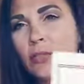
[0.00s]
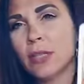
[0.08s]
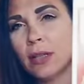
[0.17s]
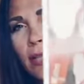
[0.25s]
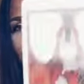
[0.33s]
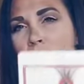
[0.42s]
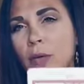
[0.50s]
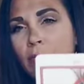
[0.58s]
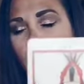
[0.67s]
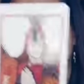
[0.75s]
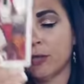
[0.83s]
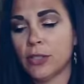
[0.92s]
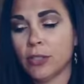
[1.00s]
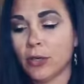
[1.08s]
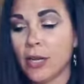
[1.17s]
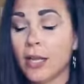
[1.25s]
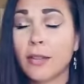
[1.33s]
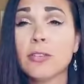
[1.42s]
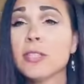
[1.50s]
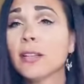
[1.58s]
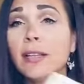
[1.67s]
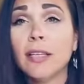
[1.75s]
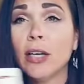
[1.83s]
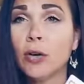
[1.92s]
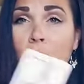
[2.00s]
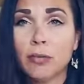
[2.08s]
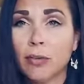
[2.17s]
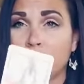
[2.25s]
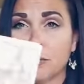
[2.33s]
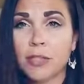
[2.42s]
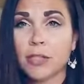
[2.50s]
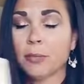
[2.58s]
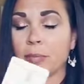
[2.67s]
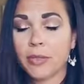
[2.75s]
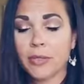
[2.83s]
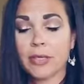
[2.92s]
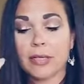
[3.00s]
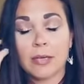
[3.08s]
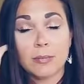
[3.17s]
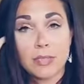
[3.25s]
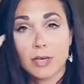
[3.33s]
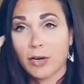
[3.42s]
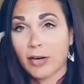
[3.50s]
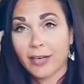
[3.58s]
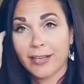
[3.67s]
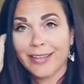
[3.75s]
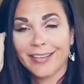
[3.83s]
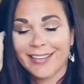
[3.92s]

there's a Leo involved here. There's a Leo involved here, period. I'm sorry.